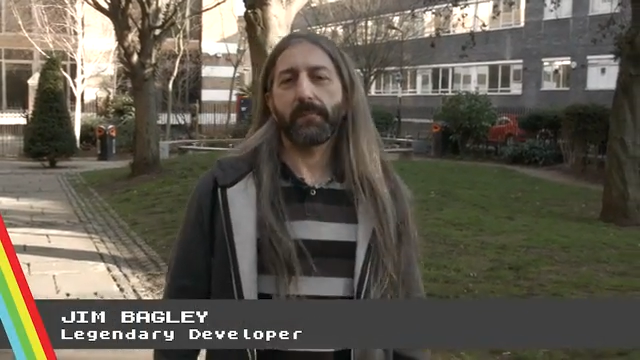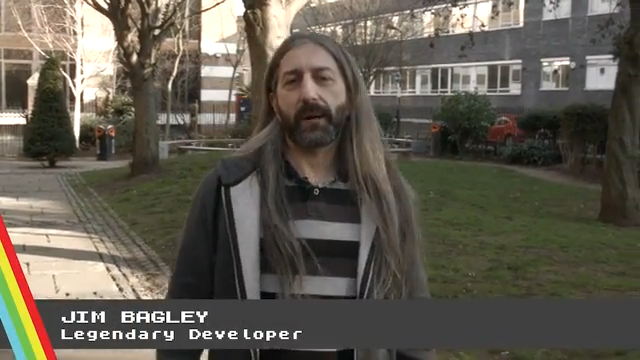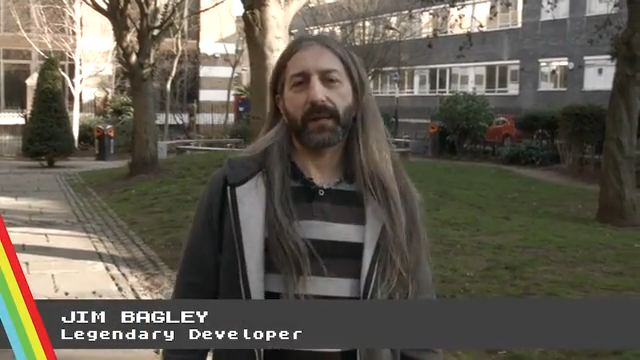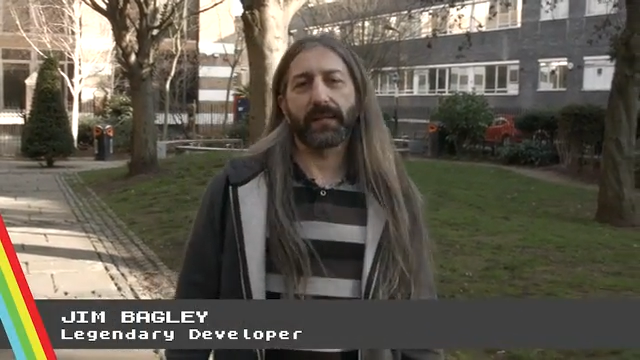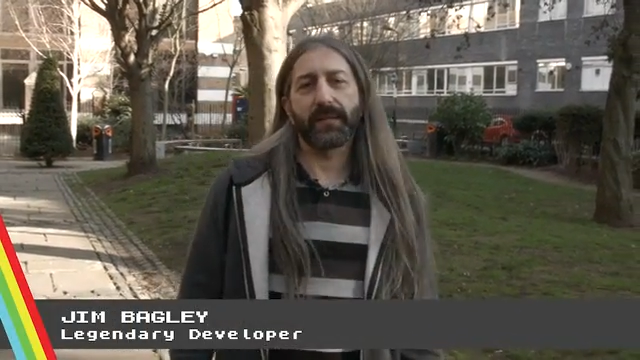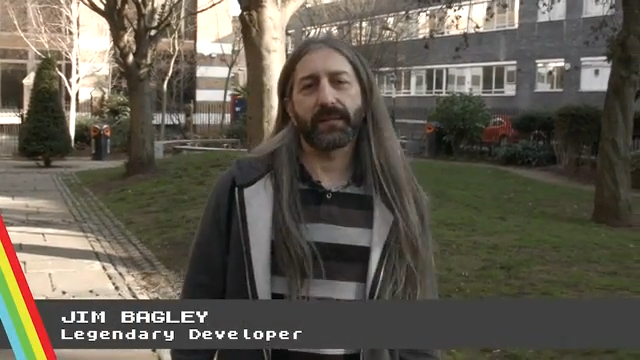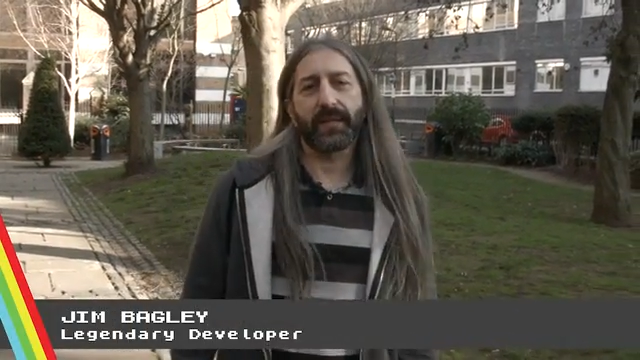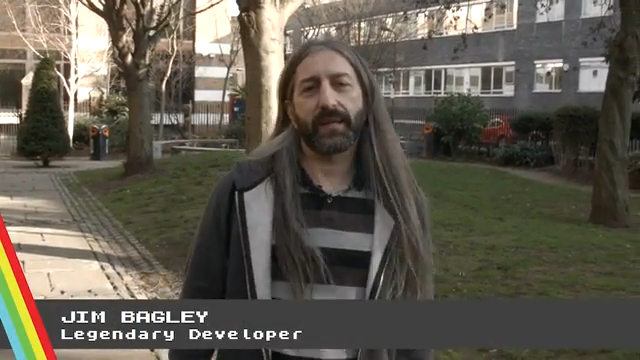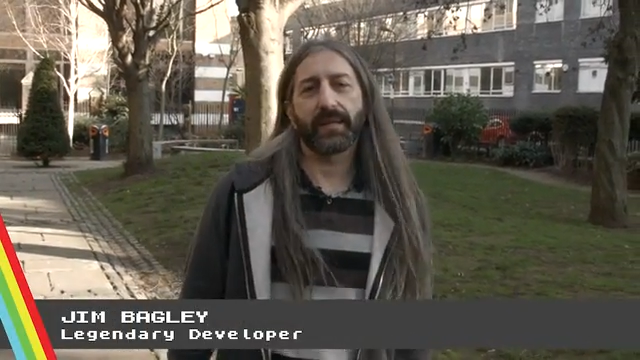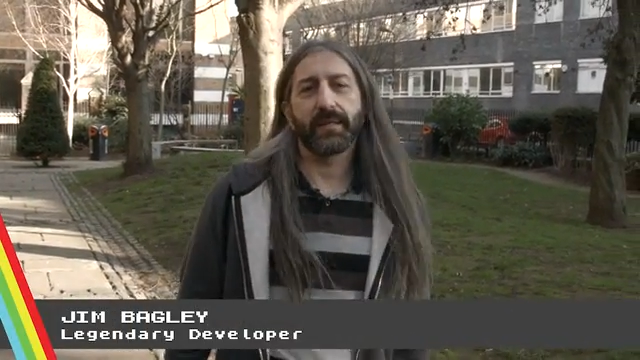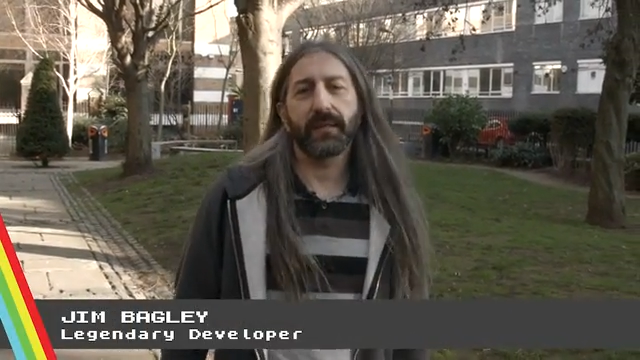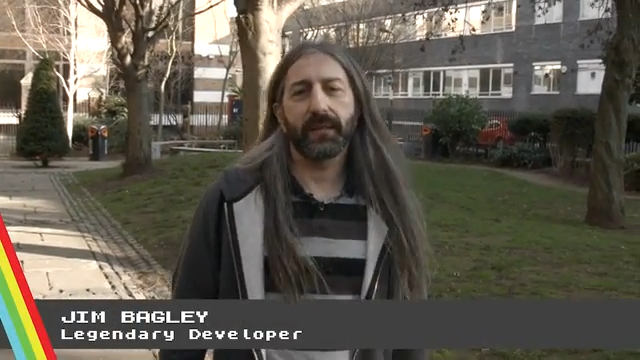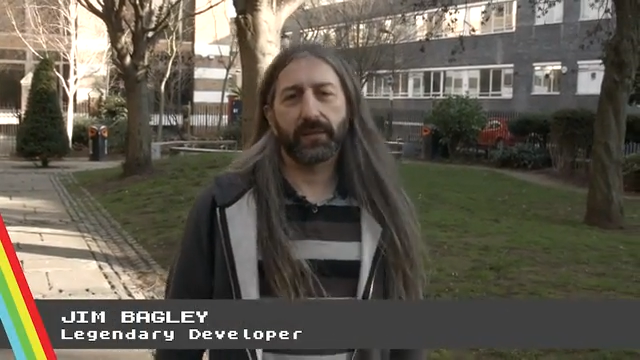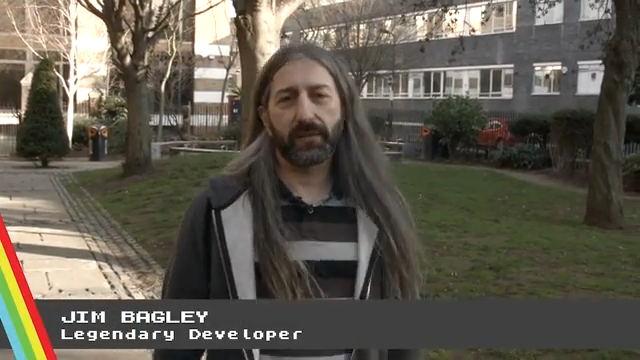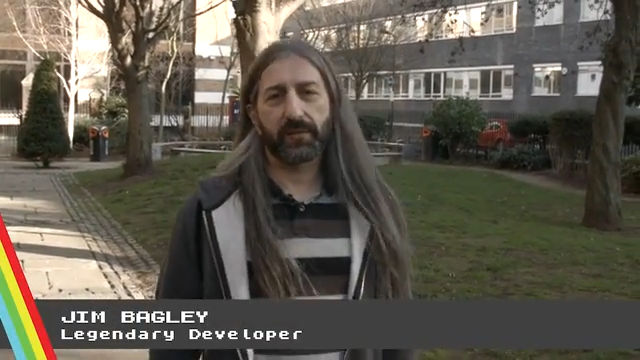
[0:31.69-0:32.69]
back in the day,
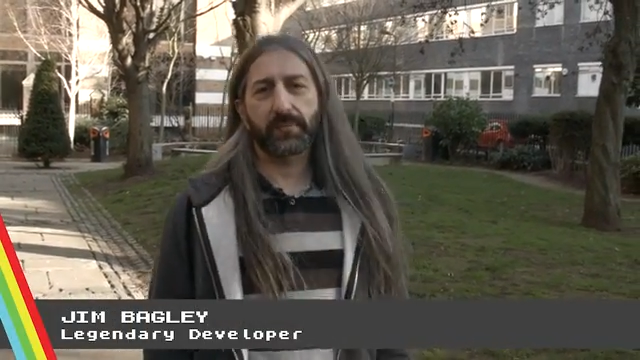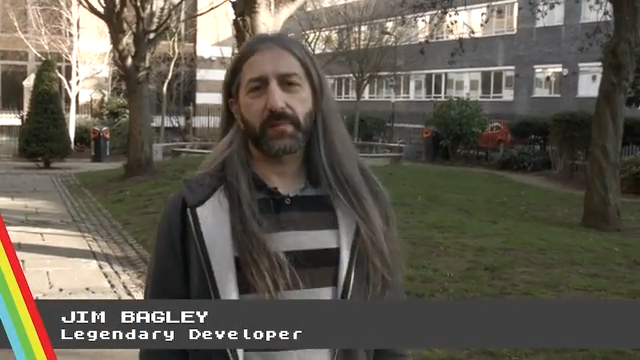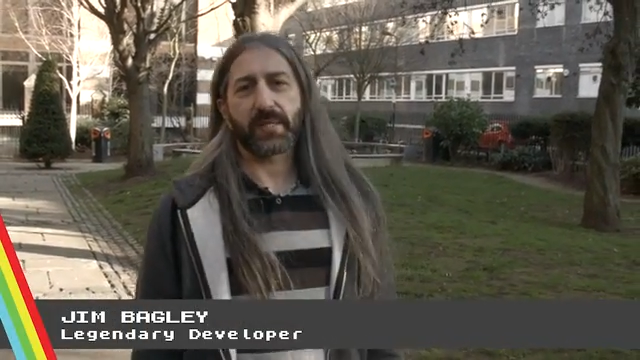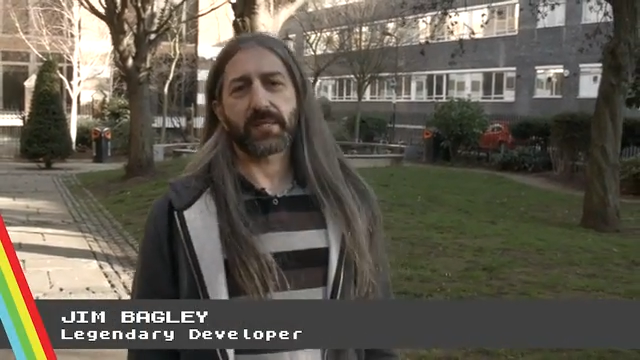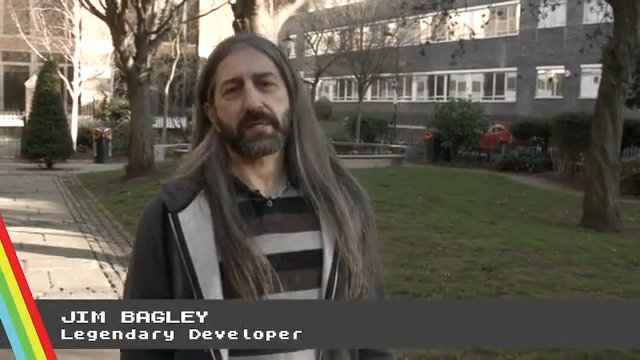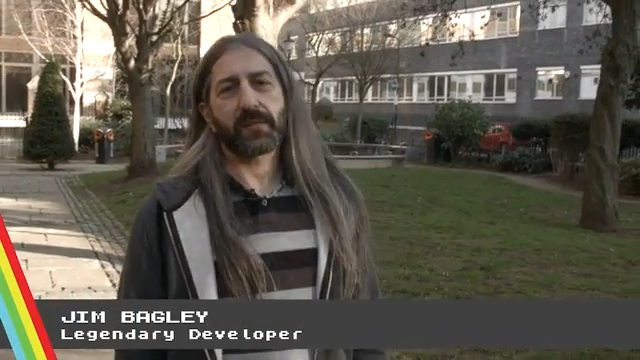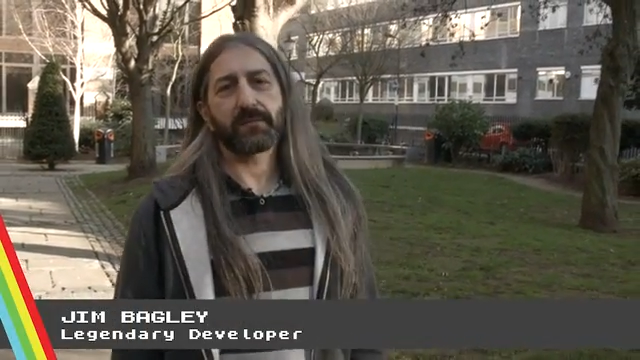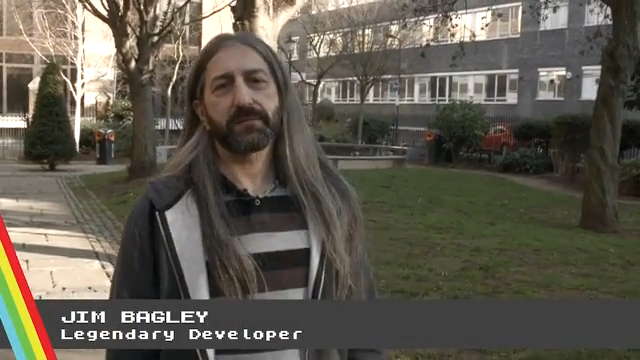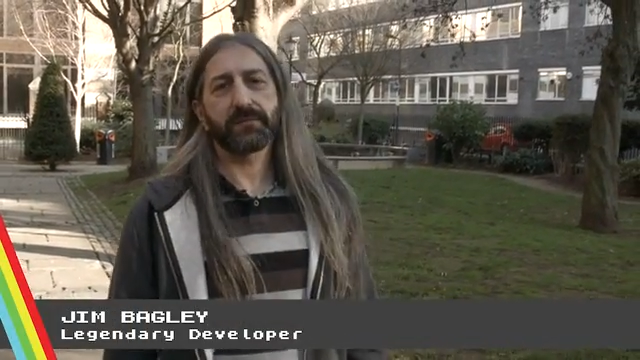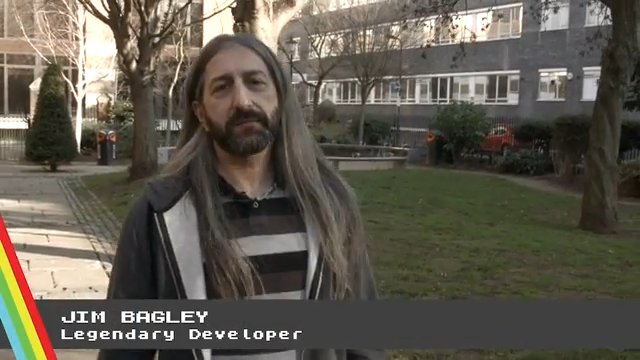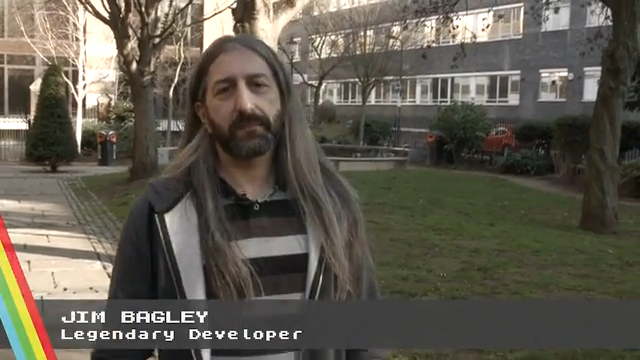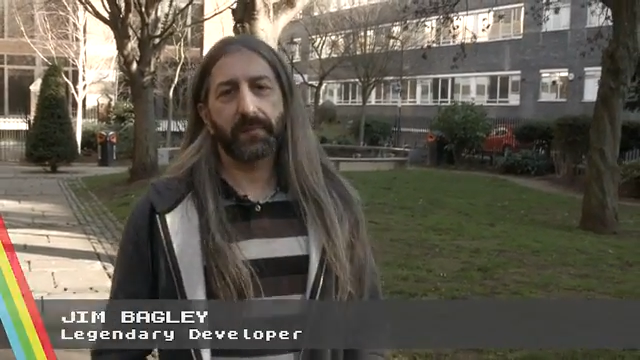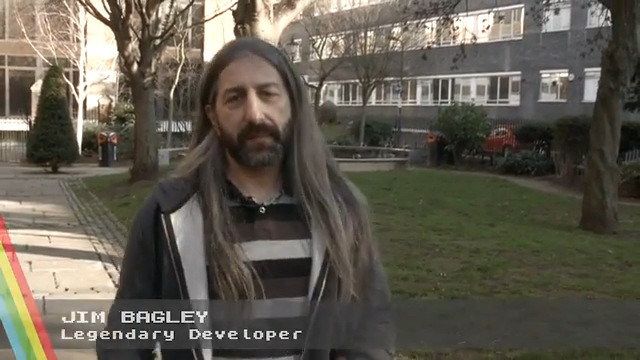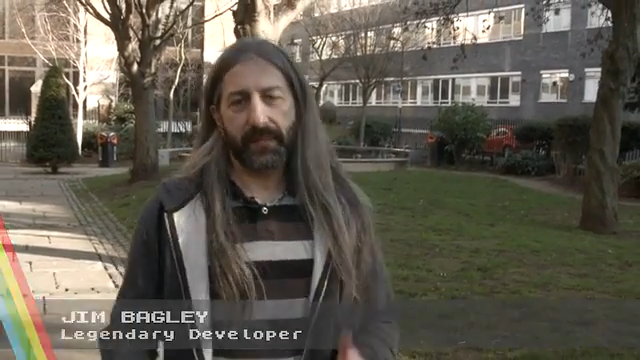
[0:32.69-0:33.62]
including myself,